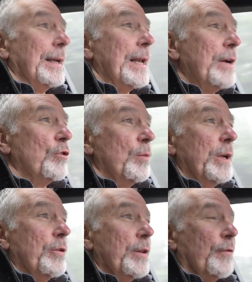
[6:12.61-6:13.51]
legroom
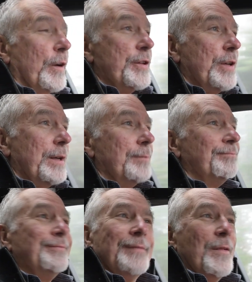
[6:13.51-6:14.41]
here in the front seat,
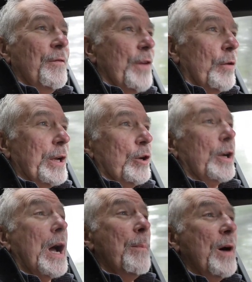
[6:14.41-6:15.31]
very good,
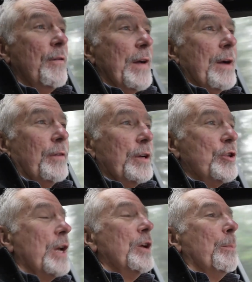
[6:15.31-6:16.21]
above average,
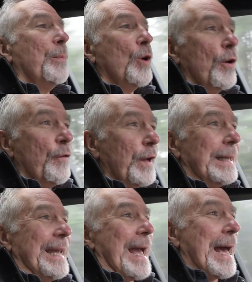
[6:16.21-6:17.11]

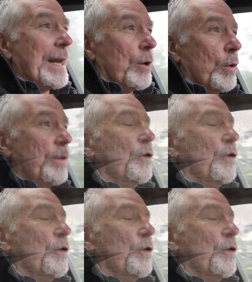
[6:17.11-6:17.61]
perfectly adequate